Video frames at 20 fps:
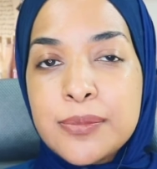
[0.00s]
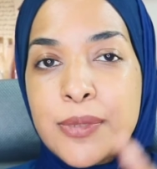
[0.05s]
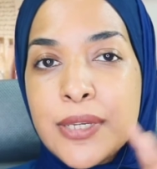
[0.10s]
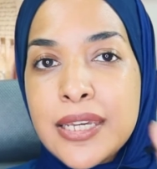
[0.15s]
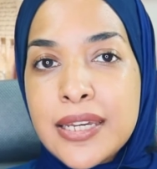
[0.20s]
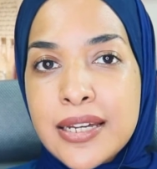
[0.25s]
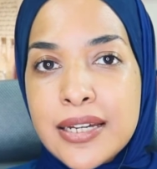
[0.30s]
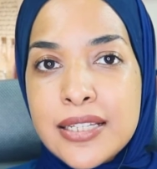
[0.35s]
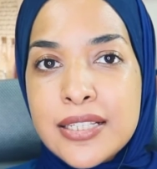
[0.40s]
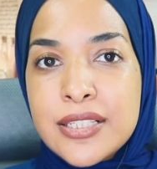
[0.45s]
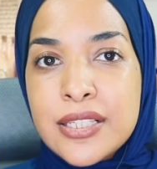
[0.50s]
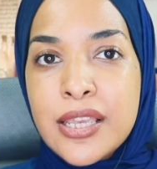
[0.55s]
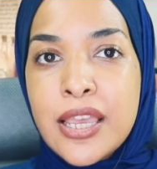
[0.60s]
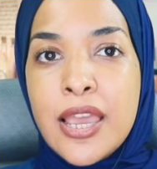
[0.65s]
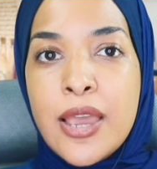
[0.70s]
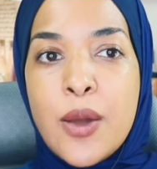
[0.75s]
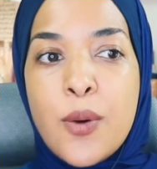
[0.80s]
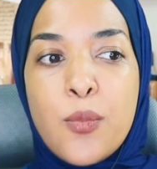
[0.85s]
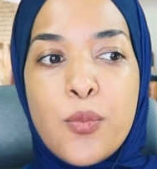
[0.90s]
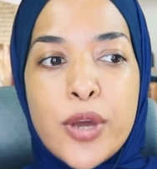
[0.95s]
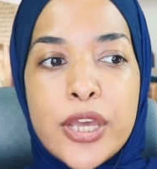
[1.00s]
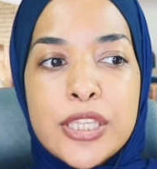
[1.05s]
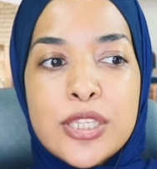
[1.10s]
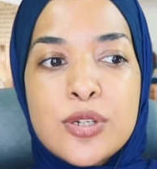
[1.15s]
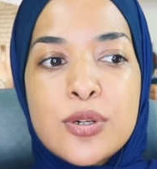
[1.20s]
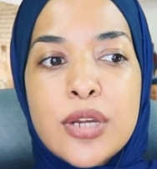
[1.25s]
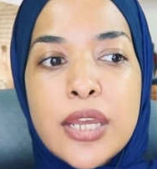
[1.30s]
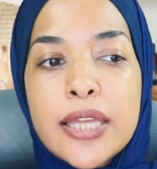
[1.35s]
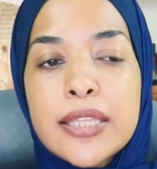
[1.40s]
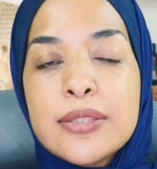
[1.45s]
Because when
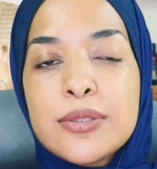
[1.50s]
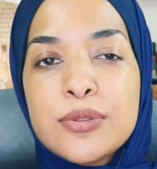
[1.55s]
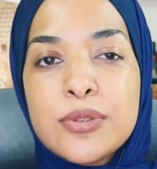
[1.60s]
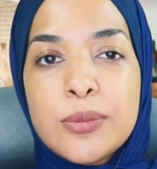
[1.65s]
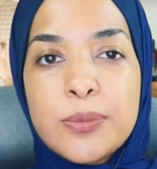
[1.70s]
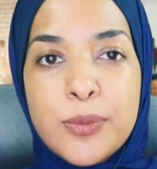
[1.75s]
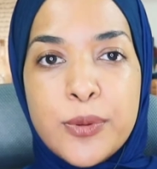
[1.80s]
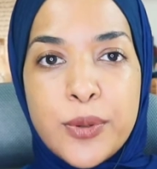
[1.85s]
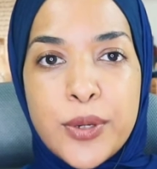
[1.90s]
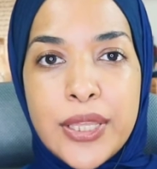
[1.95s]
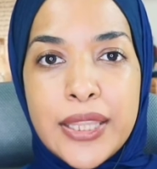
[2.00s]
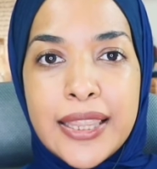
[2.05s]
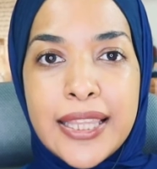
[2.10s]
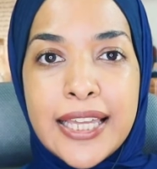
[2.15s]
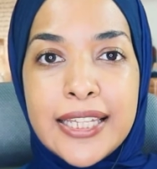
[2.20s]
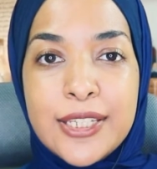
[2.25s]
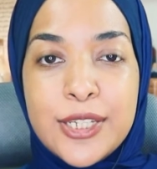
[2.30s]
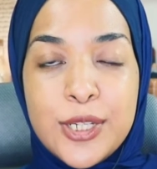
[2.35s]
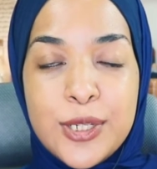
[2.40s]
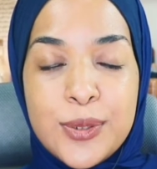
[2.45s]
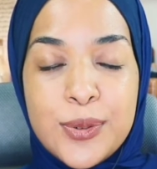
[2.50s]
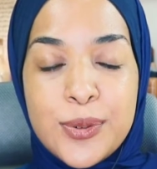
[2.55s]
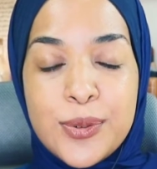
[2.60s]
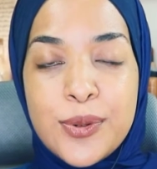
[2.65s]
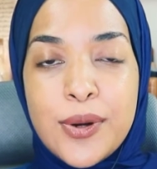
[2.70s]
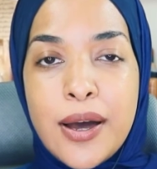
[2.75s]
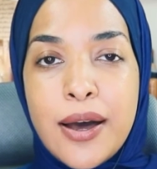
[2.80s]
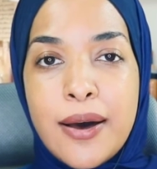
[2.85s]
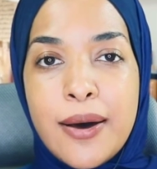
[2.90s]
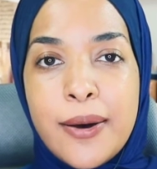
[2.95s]
you get to the point that you
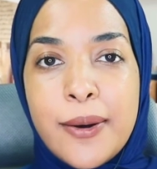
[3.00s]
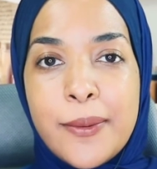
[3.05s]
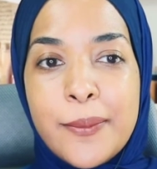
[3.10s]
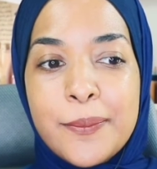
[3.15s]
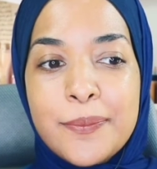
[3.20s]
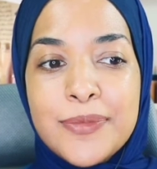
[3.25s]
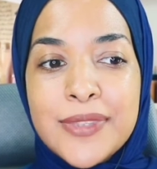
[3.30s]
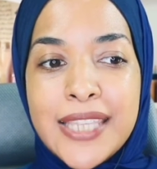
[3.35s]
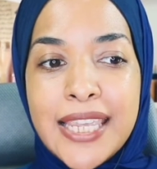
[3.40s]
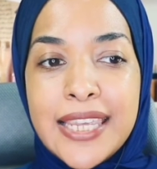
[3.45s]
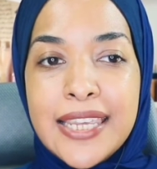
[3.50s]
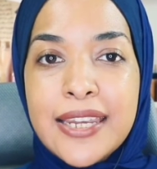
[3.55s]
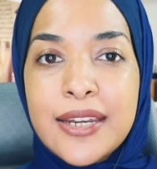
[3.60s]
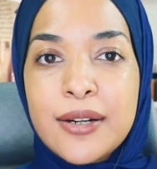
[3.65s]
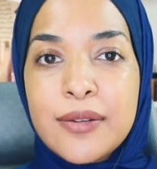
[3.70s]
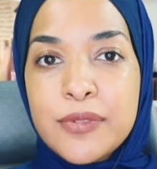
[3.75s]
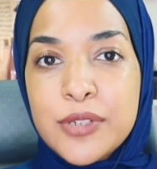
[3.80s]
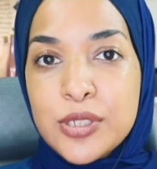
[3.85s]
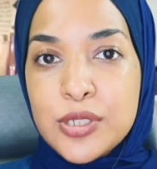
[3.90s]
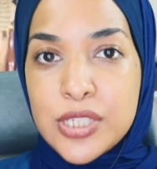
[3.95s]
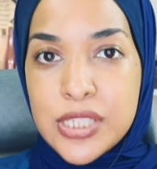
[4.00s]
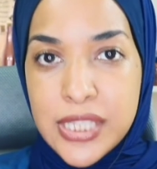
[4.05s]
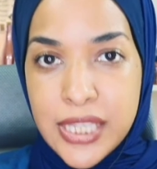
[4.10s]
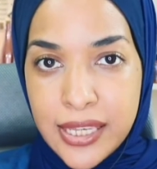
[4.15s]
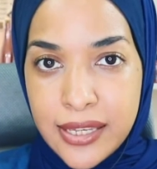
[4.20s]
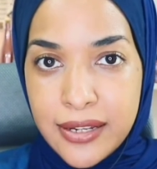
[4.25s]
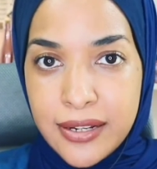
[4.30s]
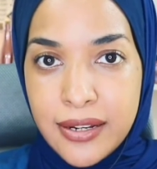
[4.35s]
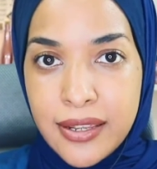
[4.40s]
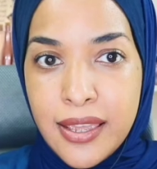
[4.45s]
take care of your
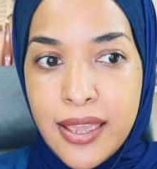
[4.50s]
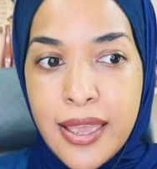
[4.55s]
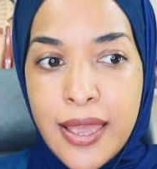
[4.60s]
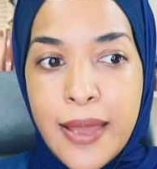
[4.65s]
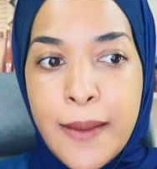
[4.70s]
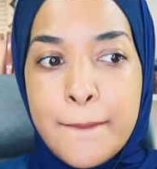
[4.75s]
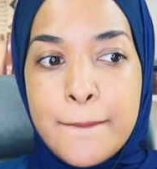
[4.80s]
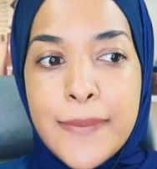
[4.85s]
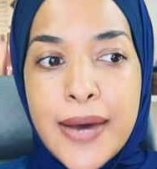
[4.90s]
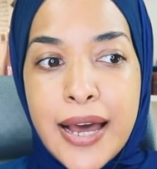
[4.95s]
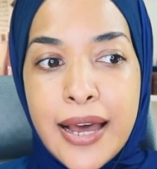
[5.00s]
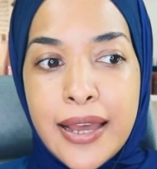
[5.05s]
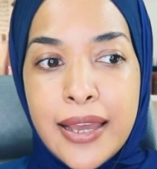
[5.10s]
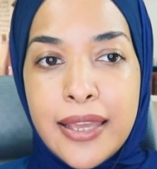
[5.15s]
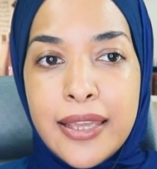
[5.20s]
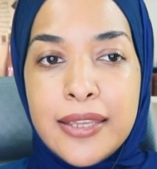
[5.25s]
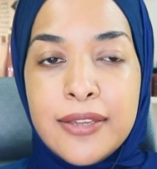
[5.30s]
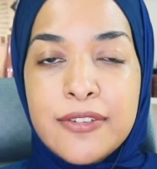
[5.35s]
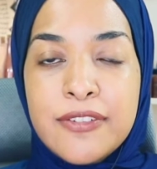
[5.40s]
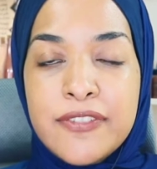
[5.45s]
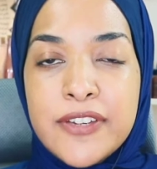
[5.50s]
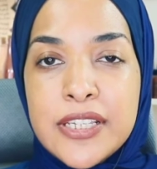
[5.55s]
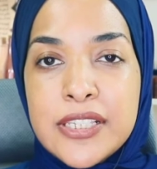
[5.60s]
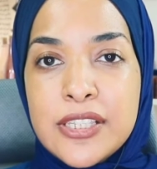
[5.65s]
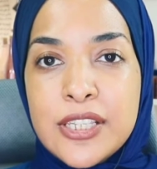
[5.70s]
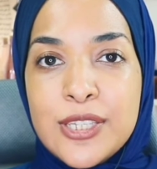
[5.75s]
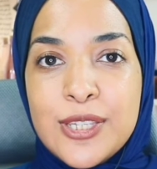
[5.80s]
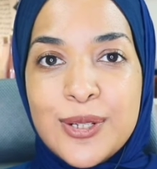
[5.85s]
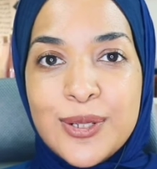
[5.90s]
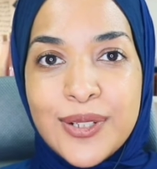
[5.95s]
skin by
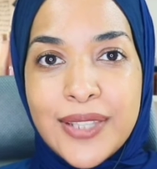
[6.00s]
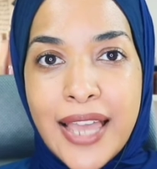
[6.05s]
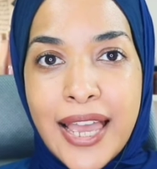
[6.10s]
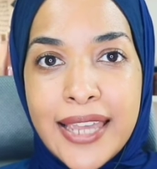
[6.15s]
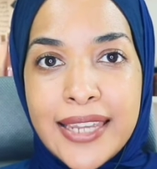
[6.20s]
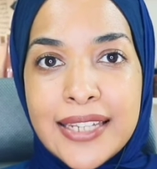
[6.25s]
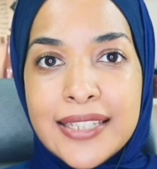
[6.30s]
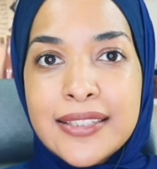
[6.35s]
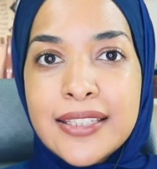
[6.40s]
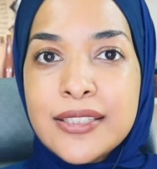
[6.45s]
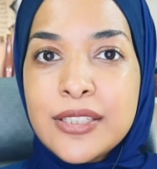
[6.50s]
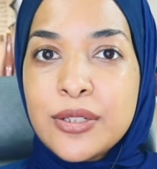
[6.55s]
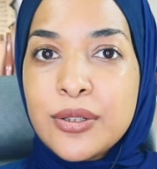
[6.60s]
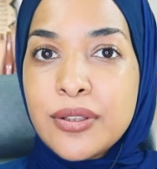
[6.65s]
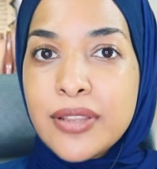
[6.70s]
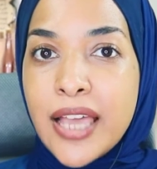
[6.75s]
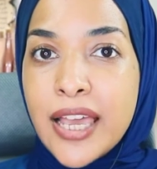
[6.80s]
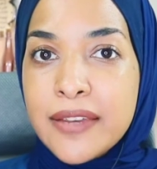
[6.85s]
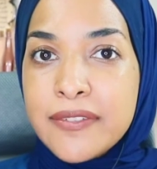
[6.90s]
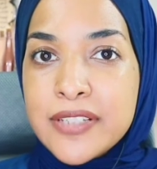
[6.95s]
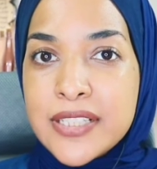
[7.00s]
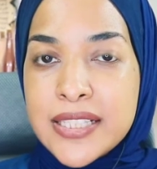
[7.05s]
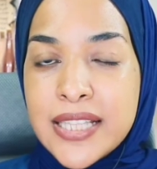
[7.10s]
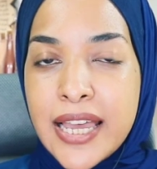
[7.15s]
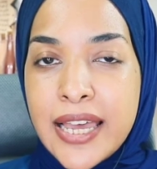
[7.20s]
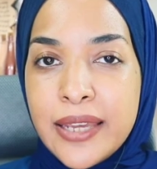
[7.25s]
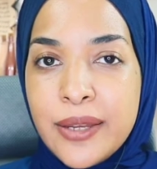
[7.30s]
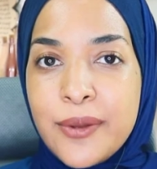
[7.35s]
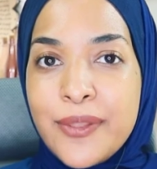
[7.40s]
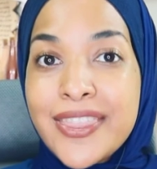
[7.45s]
fixing your diet and your
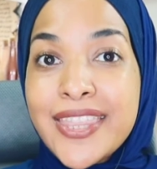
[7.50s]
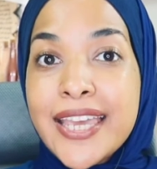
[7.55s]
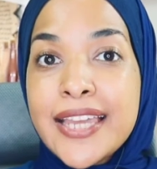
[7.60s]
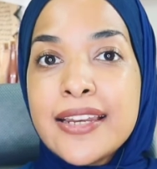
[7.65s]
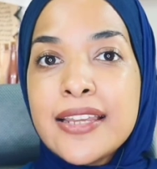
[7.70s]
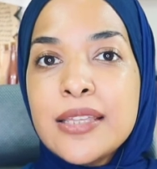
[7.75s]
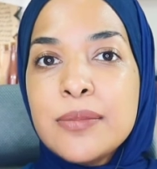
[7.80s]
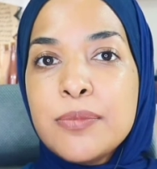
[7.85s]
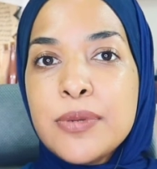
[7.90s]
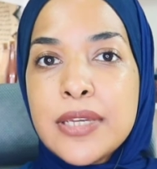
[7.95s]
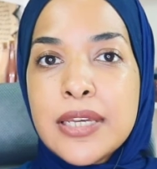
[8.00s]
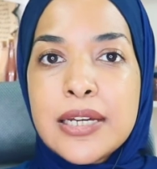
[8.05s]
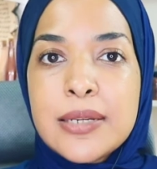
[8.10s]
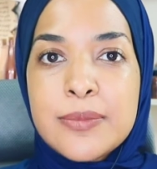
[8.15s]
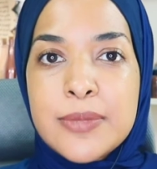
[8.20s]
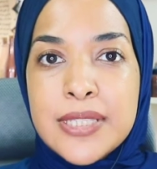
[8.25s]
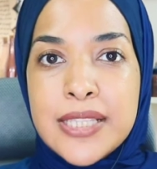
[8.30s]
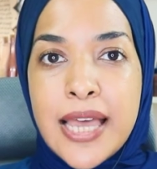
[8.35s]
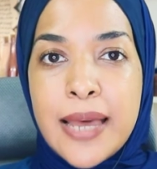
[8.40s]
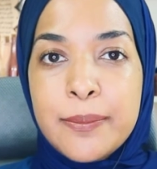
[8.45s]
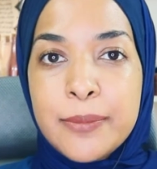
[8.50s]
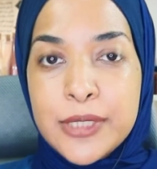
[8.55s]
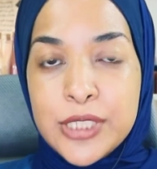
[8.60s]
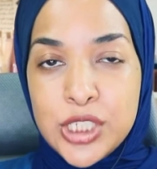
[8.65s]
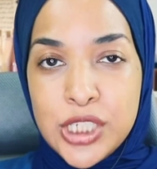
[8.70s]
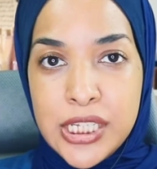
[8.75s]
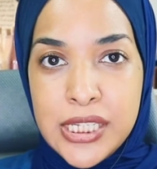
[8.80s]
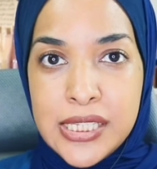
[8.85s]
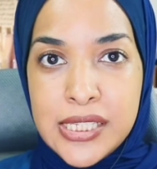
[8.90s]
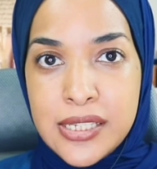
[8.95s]
lifestyle, then it becomes that
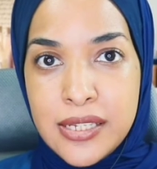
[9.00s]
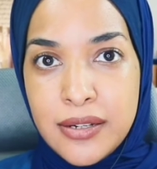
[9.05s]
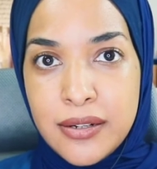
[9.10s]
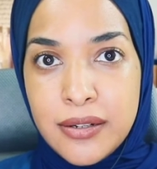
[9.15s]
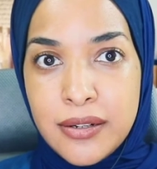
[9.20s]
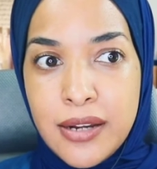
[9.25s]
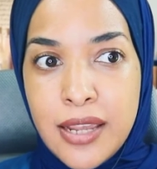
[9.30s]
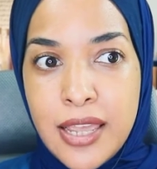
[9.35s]
much easier.